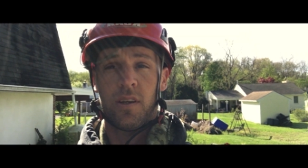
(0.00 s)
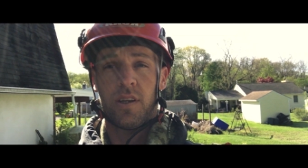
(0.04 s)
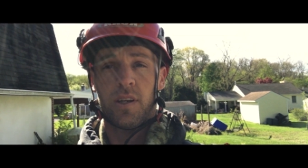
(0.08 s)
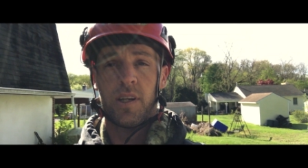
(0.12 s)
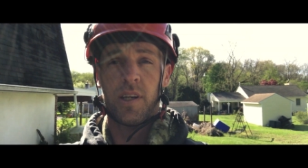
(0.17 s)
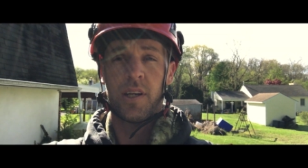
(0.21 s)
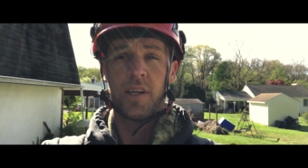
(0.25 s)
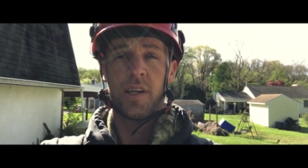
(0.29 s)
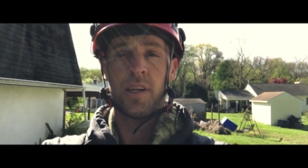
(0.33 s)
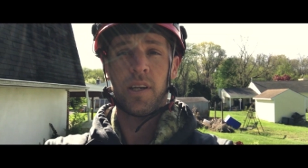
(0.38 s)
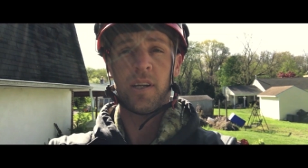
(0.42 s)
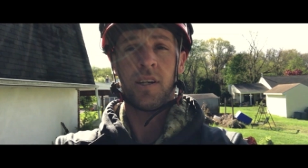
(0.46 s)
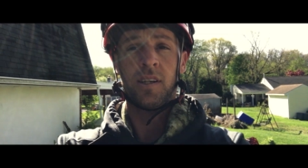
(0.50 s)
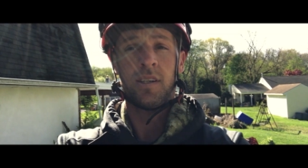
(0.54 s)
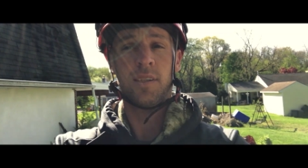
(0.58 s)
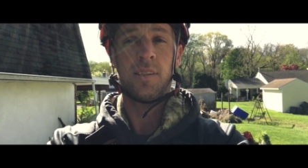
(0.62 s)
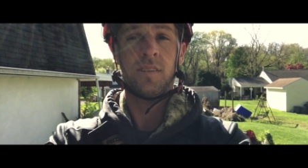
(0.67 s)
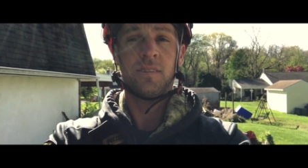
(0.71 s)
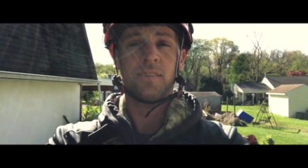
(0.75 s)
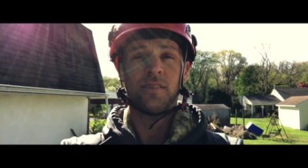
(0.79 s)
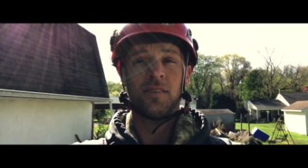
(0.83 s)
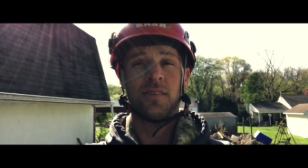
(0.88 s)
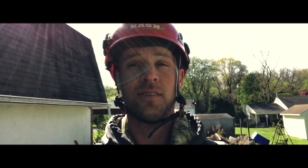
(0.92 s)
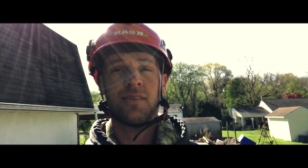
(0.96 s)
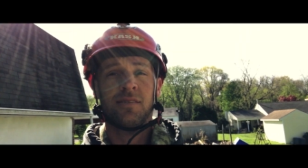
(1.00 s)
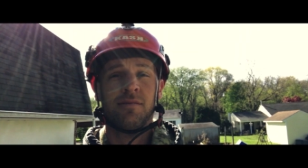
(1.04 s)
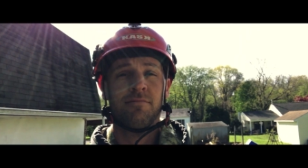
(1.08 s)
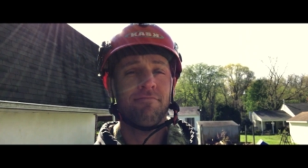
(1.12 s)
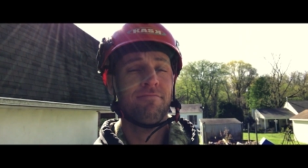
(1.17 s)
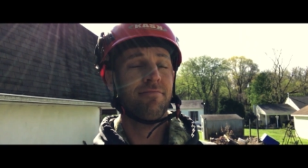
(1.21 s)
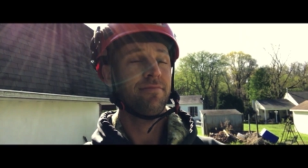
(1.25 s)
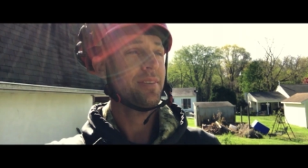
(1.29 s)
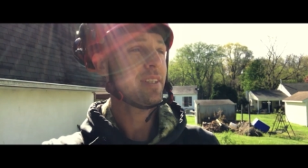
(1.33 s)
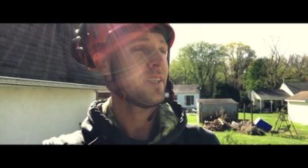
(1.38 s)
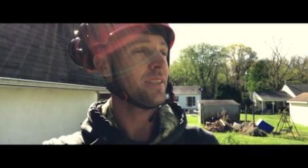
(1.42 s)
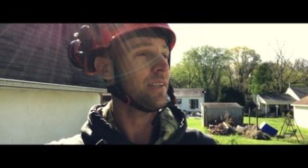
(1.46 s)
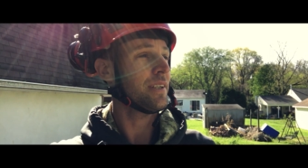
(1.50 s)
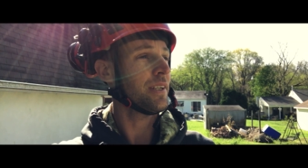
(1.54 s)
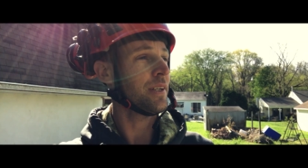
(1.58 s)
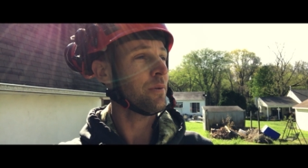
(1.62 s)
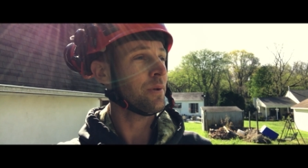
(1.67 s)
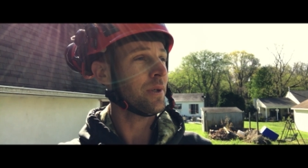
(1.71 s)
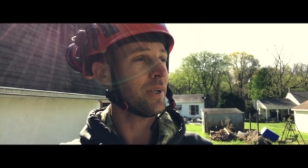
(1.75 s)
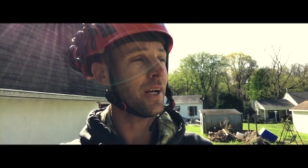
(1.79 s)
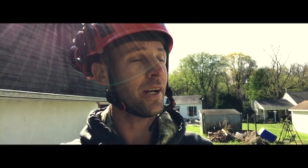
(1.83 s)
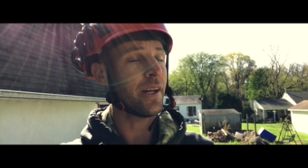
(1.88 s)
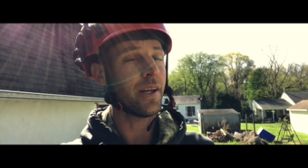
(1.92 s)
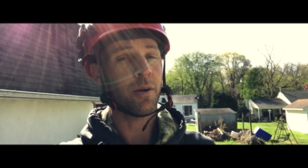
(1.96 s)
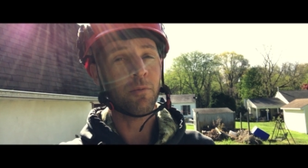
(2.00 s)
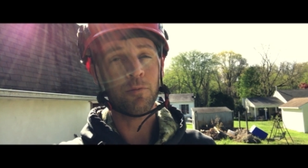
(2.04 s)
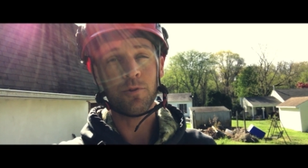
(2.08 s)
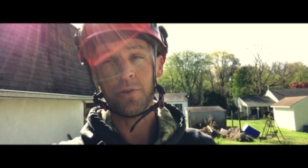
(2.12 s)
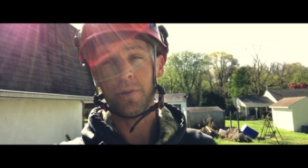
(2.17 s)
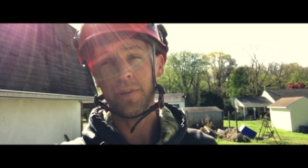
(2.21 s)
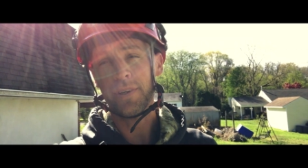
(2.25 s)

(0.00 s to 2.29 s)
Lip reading: I don't know what kind of elm